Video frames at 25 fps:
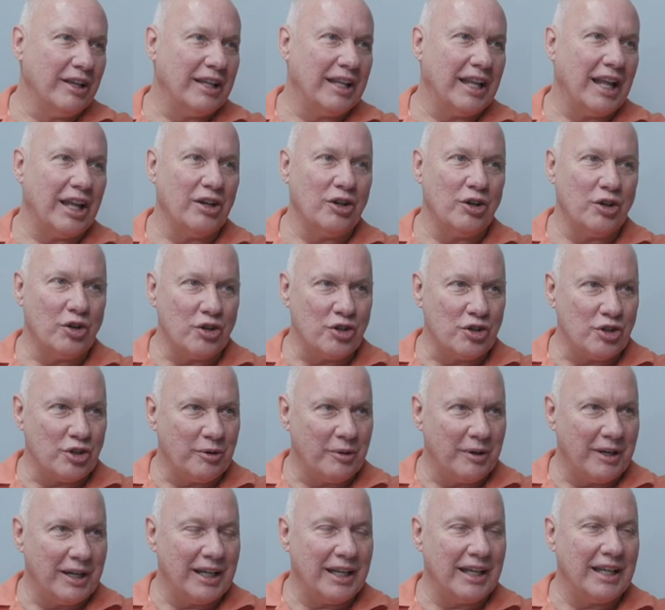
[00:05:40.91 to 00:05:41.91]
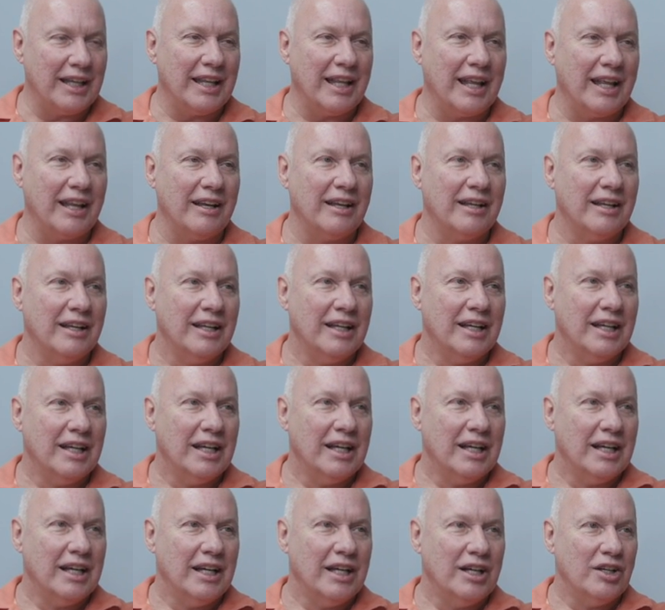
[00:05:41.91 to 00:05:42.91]
and that nurturing and that
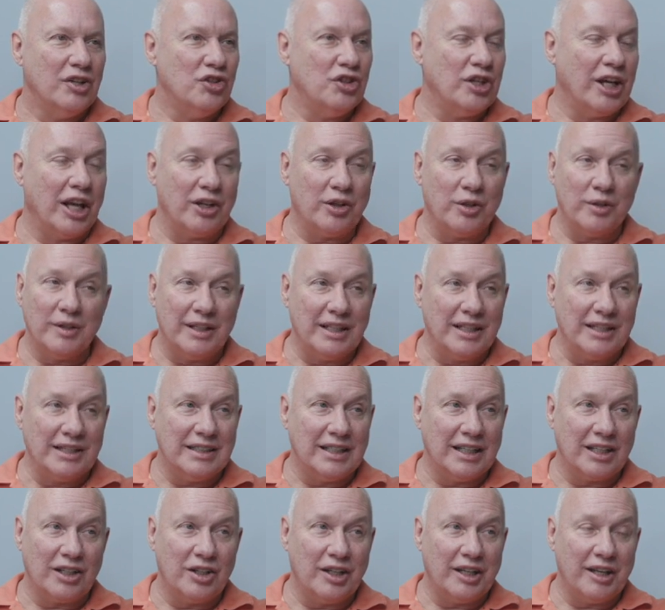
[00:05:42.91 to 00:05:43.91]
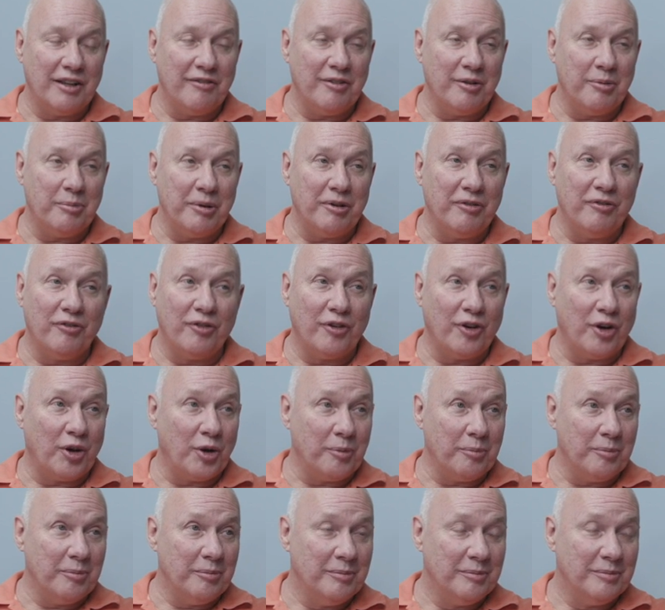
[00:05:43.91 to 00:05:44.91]
gentleness, it could even be
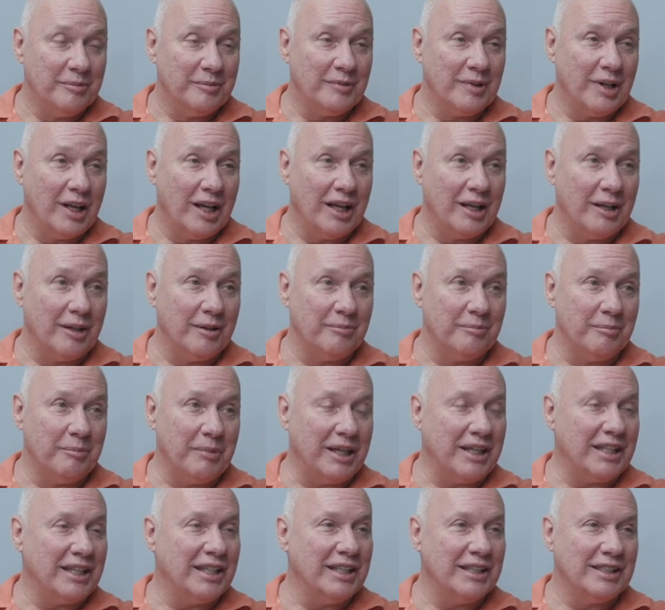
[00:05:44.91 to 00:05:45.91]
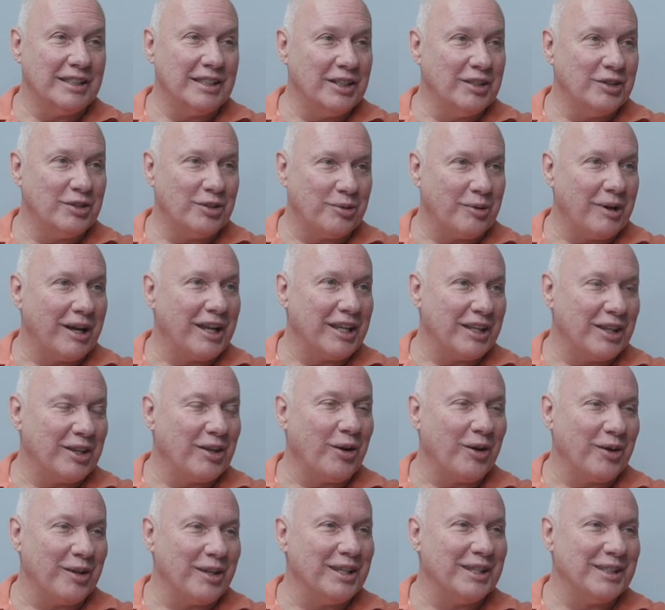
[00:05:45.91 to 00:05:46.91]
firm. Meekness and strength
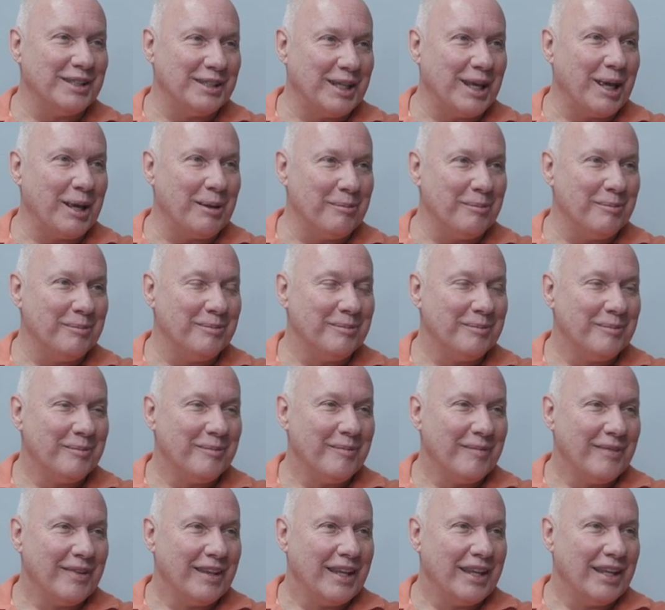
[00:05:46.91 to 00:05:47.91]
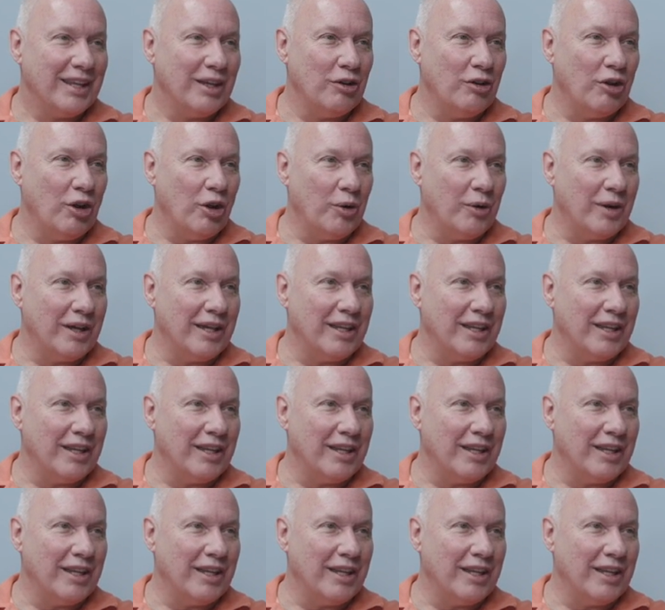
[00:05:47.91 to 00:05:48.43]
are the same, you know,